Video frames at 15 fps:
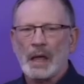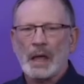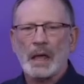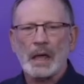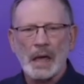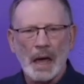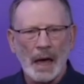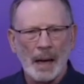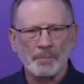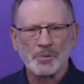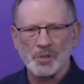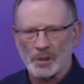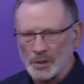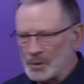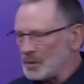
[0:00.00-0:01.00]
he
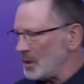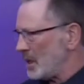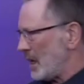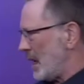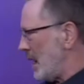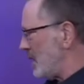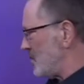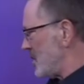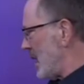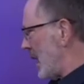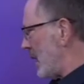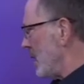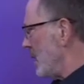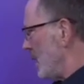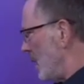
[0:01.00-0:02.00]
absolutely has
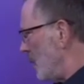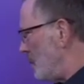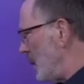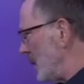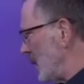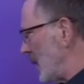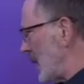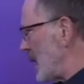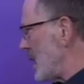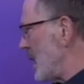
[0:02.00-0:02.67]
that ability.